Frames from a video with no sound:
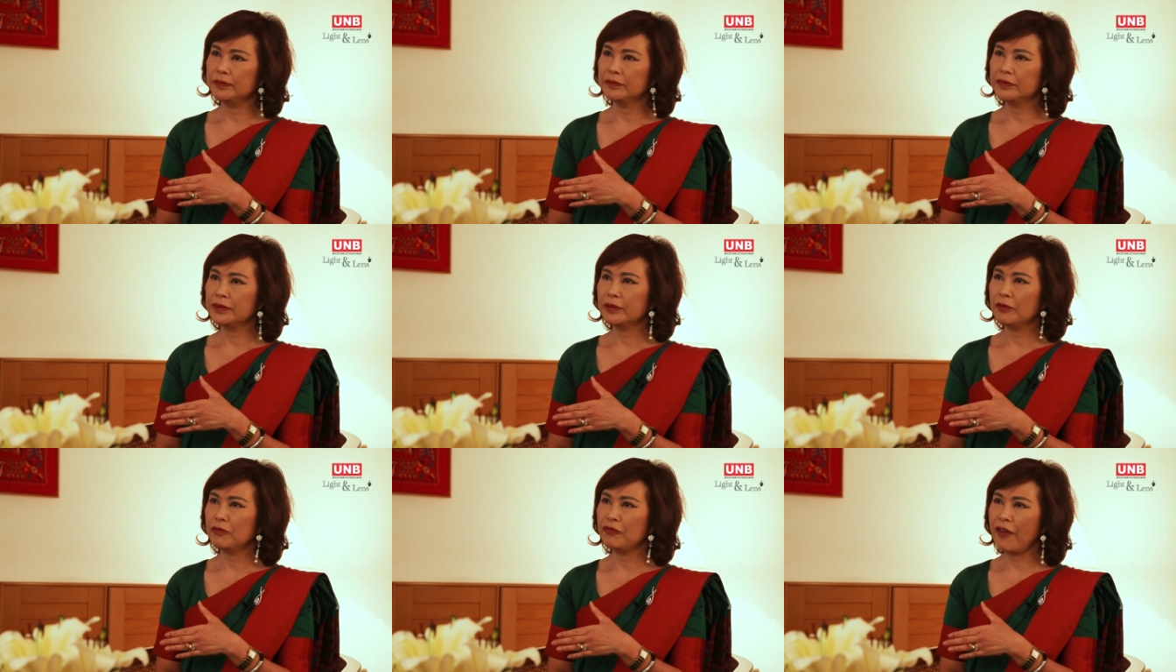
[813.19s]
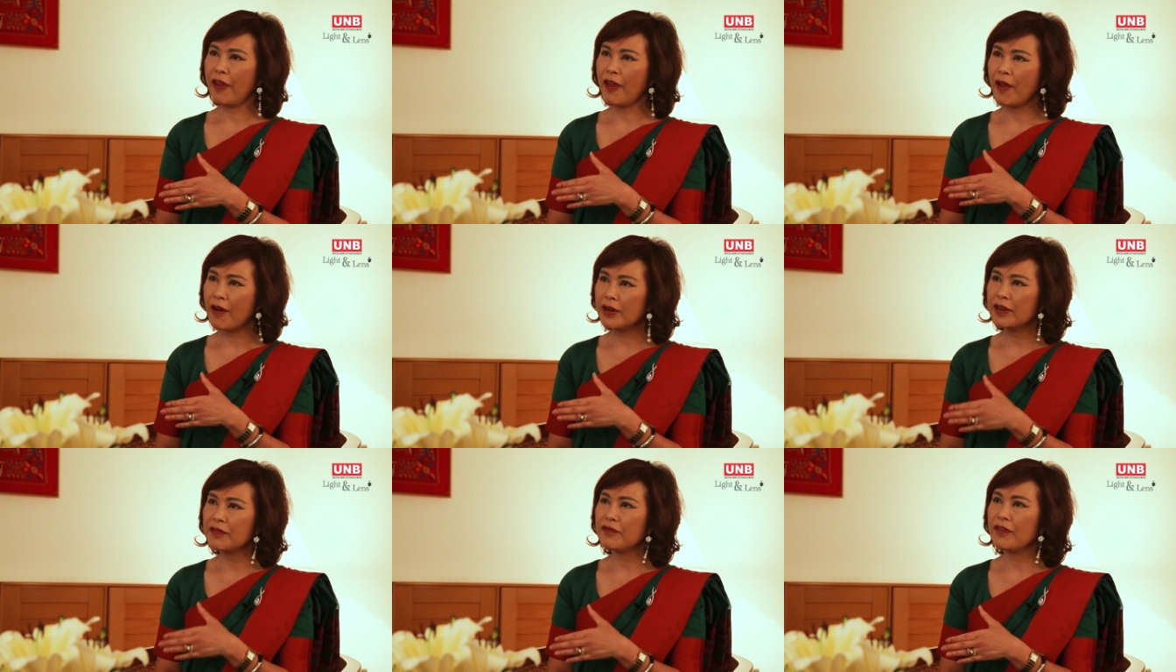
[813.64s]

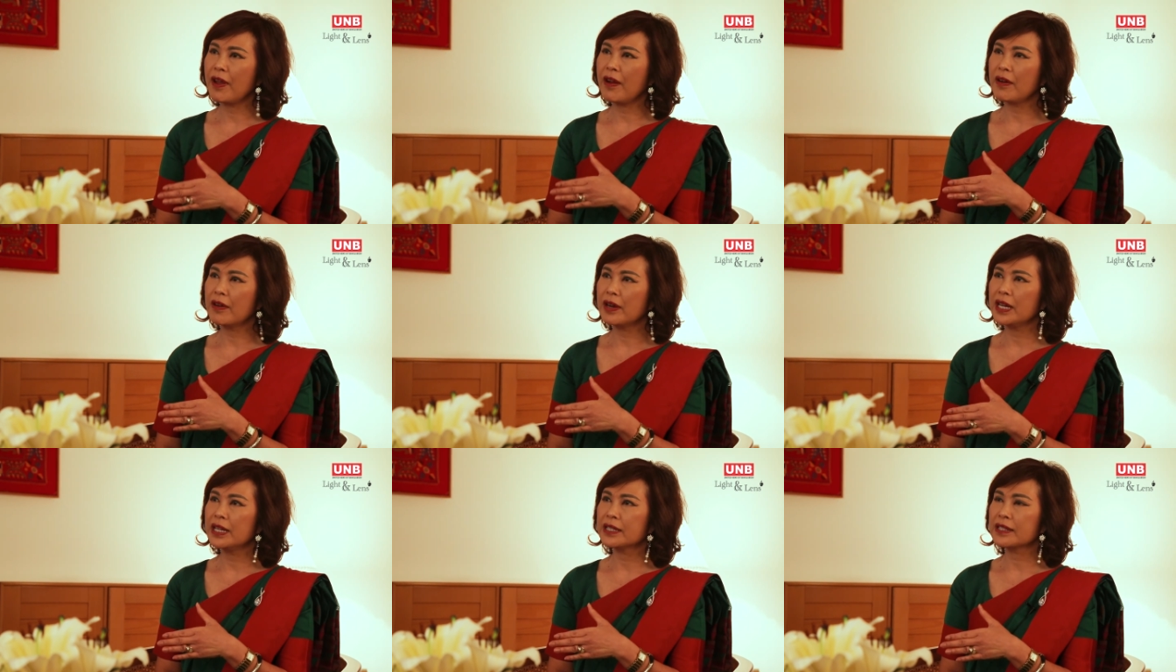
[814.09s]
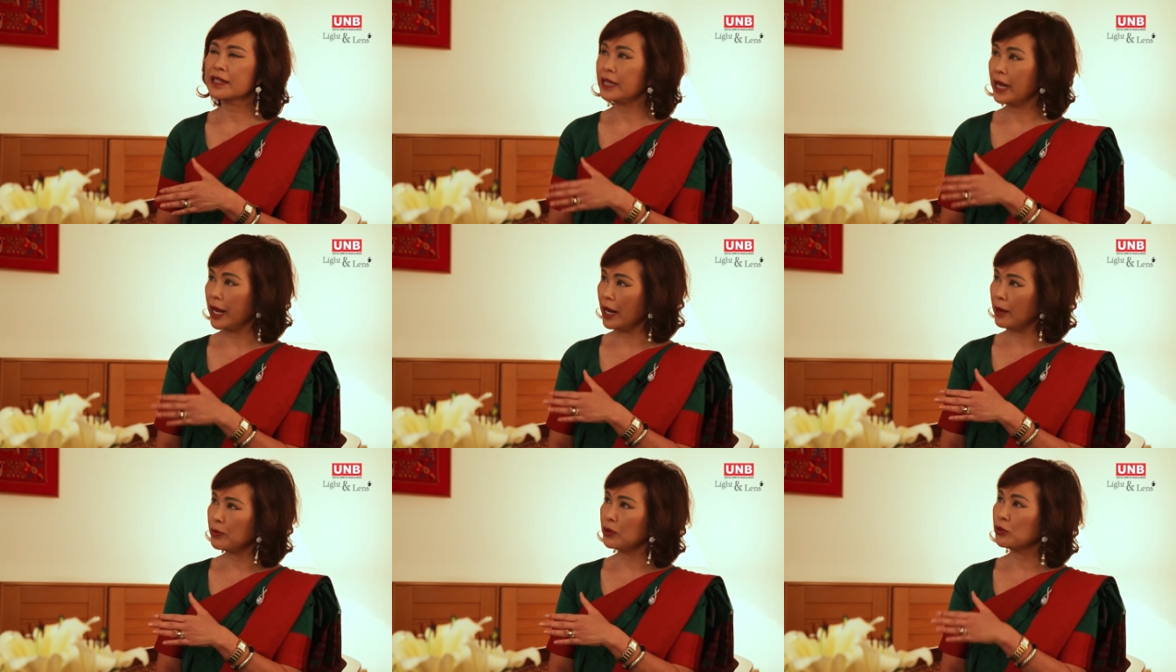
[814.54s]
very, very
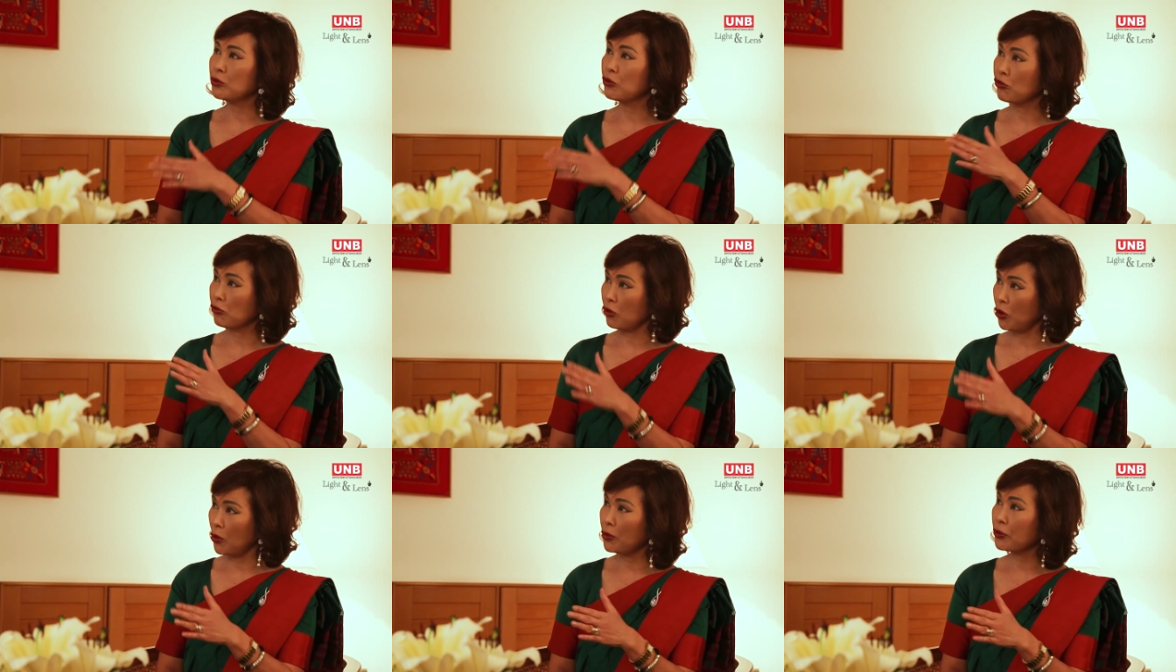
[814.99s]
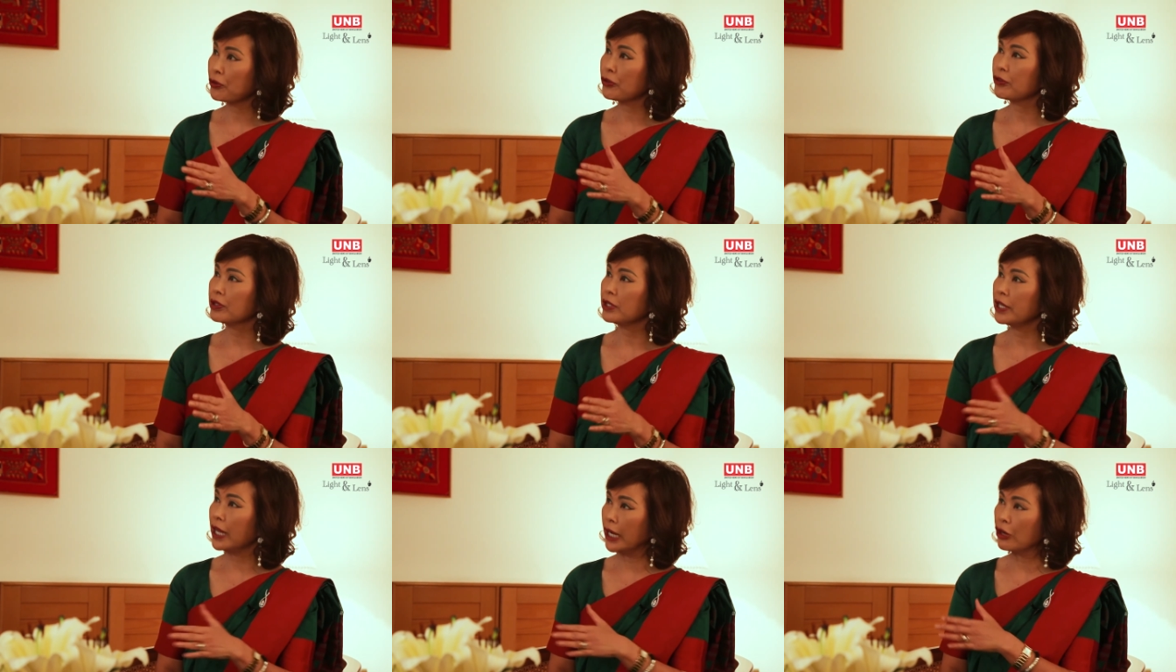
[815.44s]
stable growth,
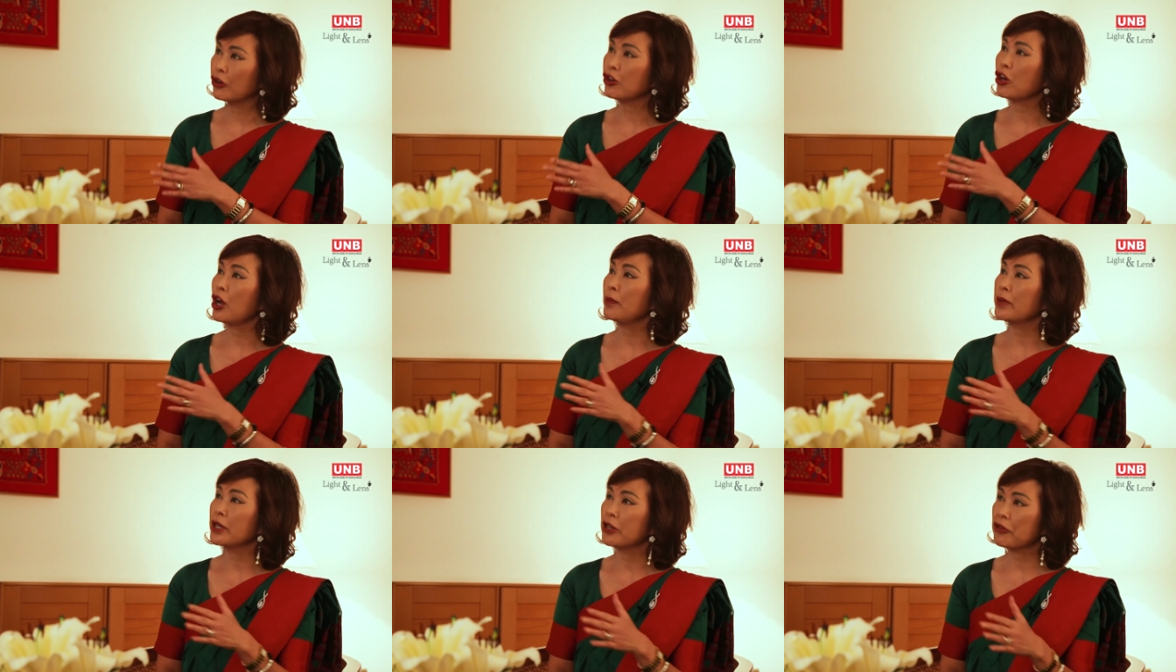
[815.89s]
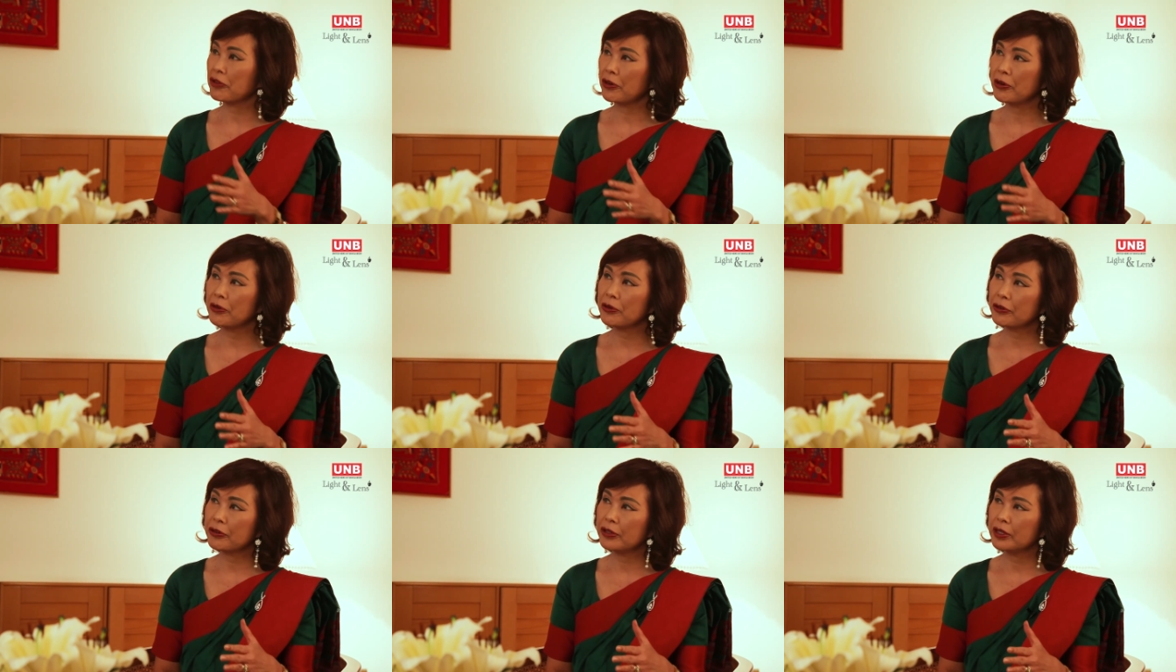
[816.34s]
economic
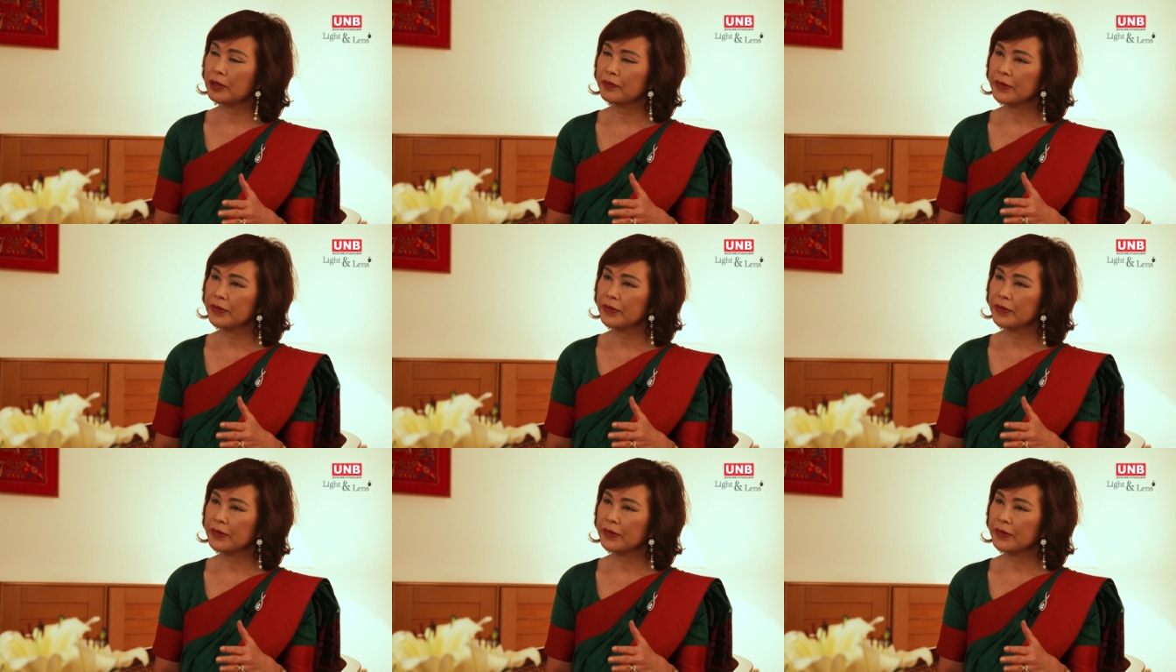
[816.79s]
growth.